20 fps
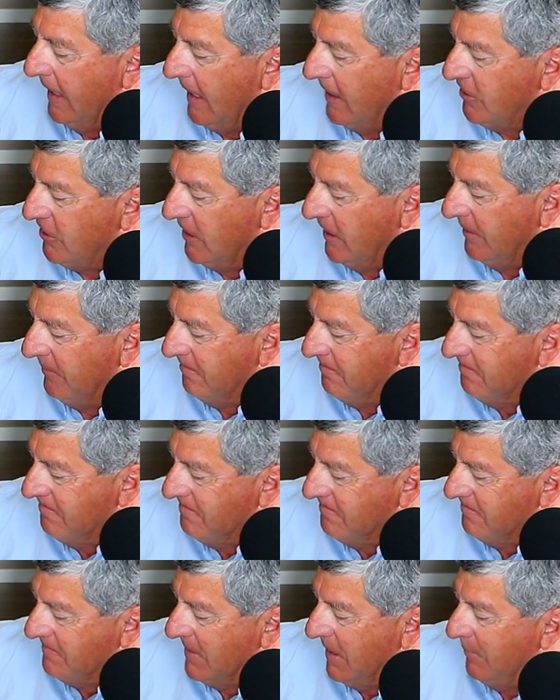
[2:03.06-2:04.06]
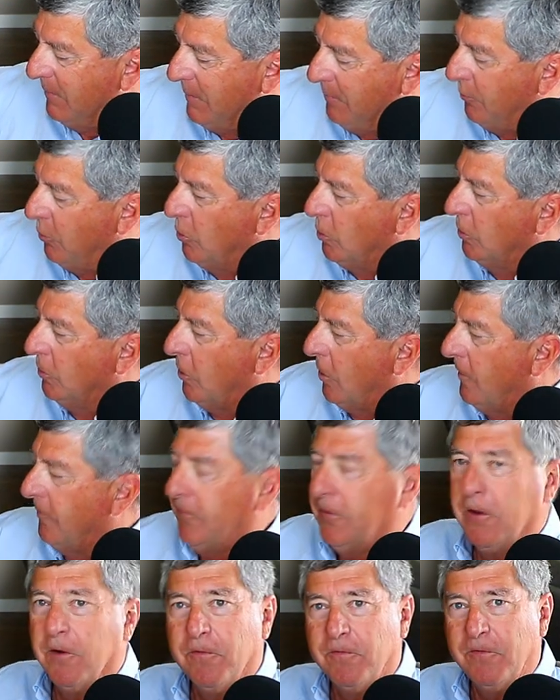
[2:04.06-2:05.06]
it actually can be pulled
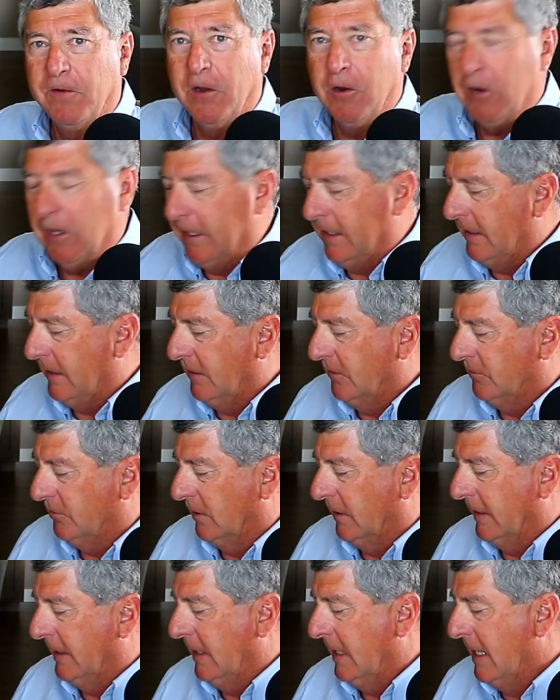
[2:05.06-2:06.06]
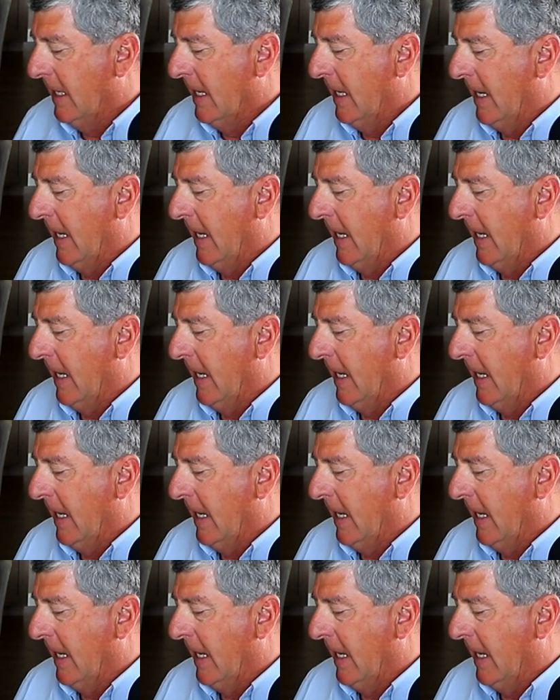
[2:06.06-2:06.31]
off there fairly easily.